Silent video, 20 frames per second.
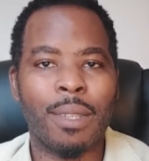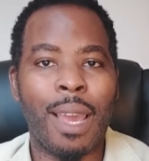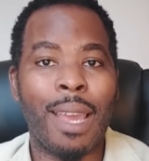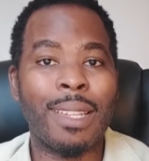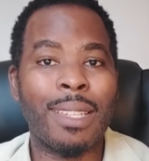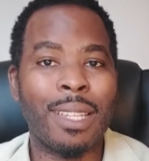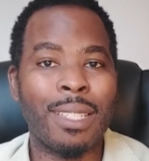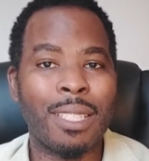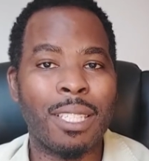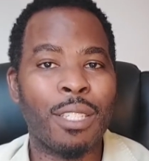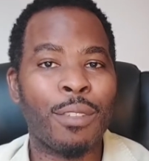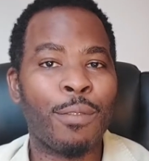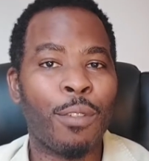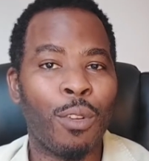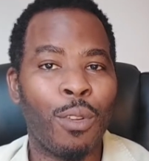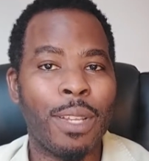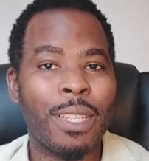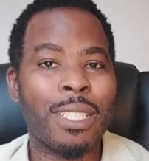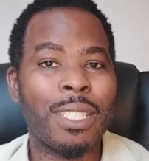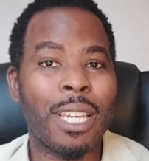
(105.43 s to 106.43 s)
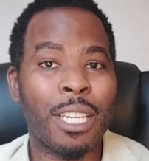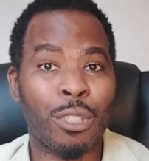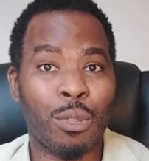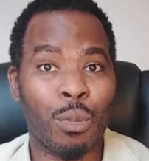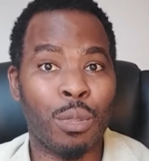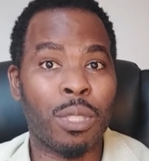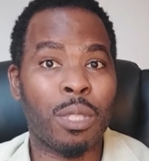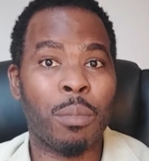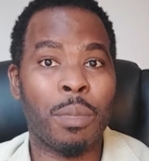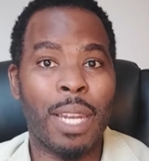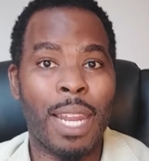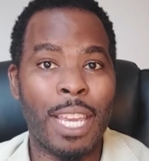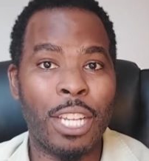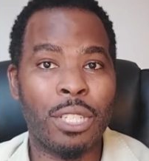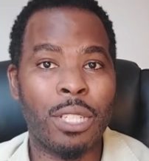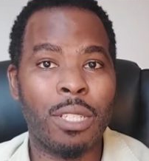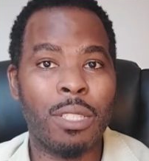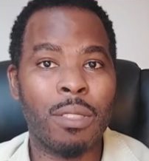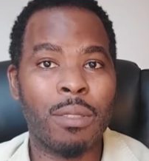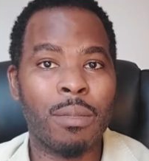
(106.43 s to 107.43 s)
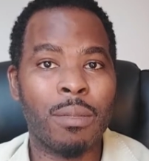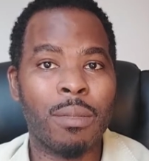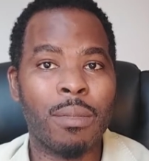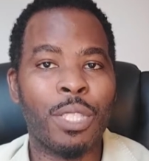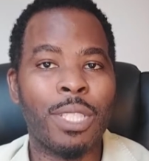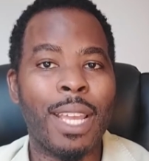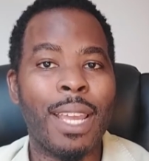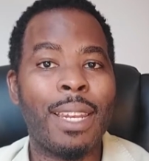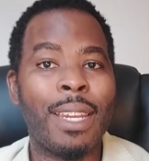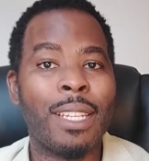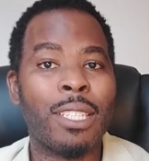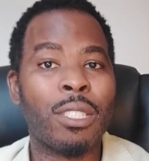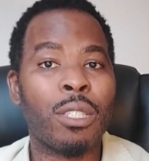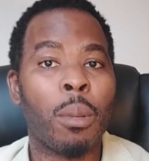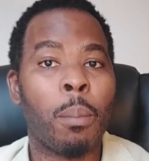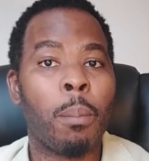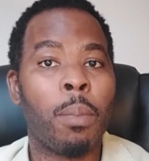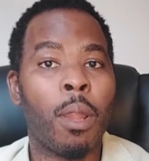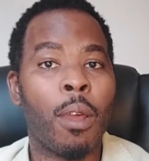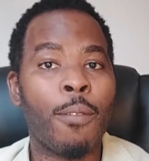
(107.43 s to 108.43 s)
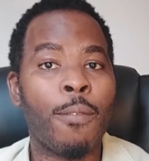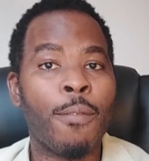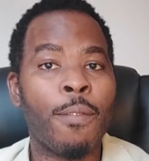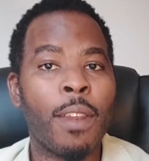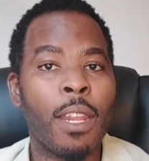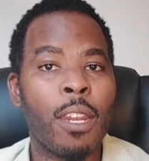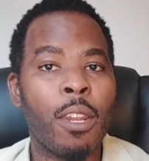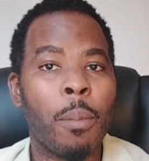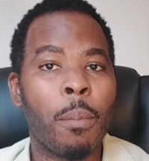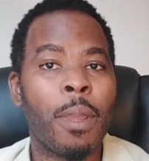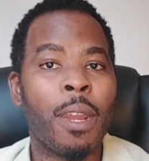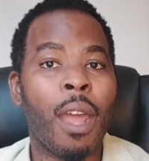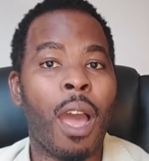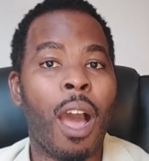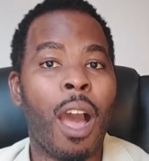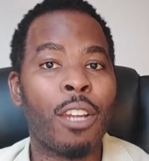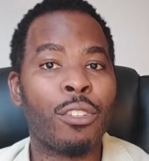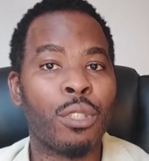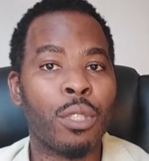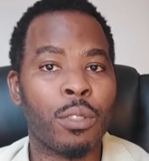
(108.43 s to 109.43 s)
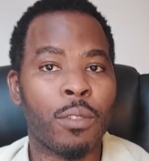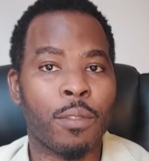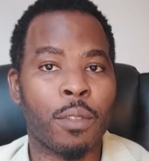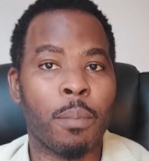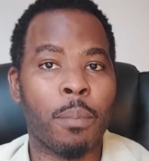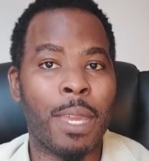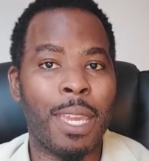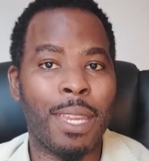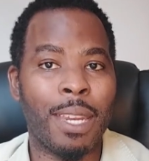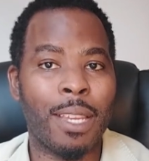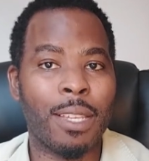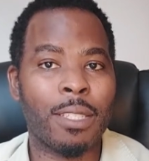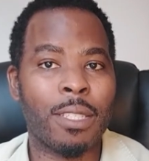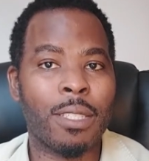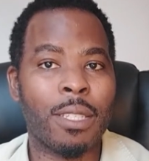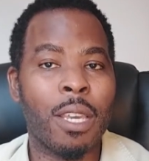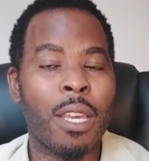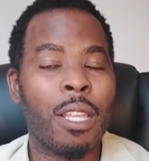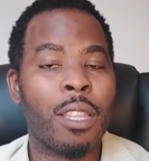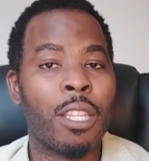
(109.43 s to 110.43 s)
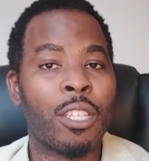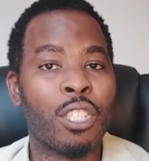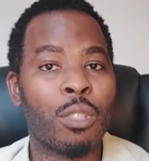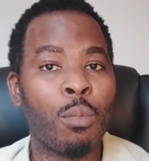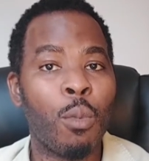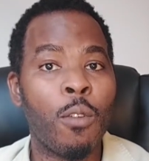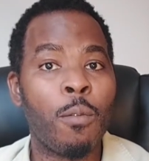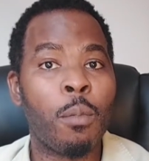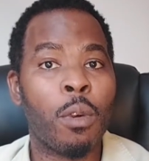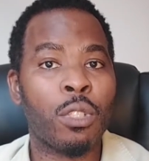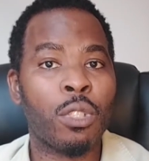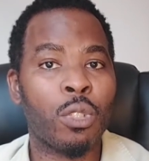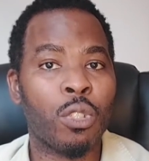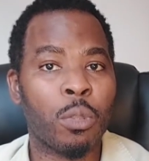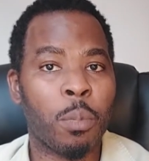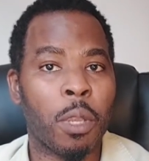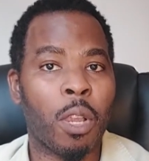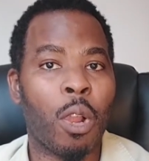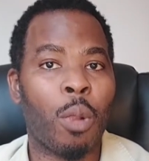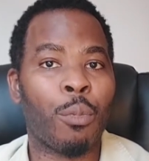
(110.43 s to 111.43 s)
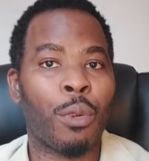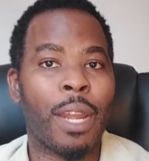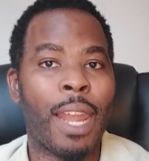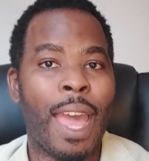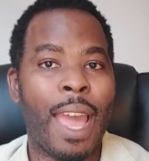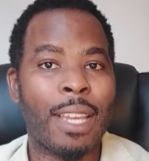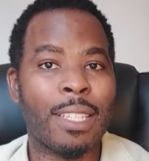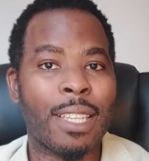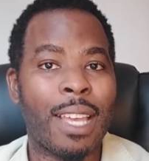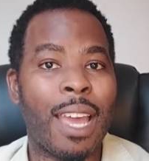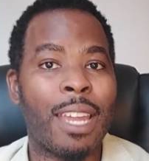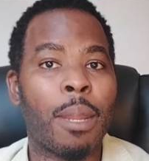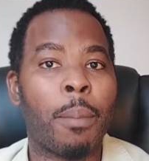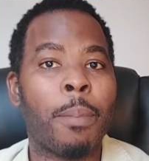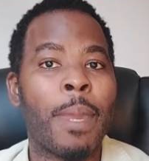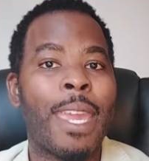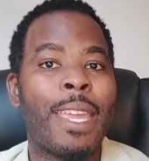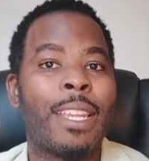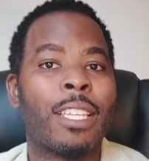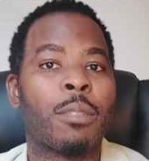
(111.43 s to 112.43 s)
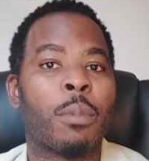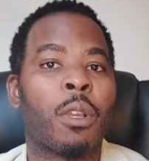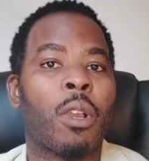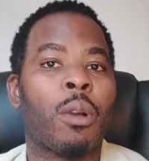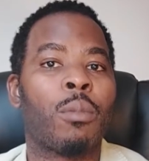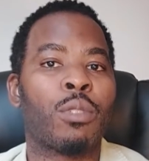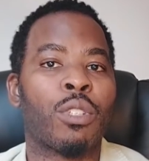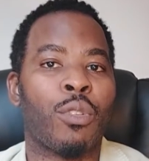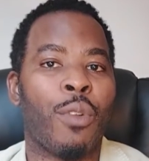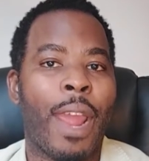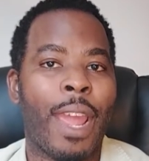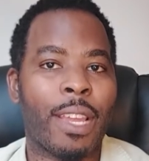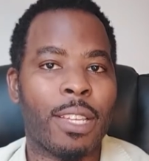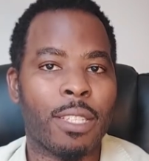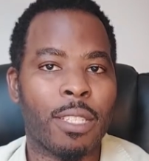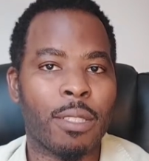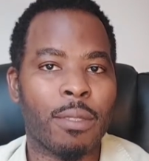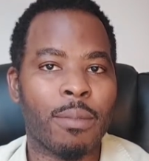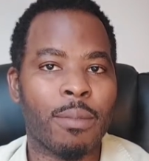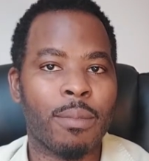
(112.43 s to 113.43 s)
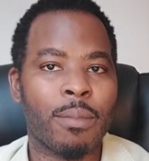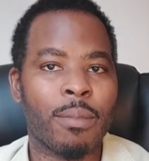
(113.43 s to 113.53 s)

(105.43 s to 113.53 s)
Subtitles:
And this is following sexual stimulation, which then leads to blood filling up in the arteries of the penis, the smooth muscles become relaxed, and the penis becomes erect.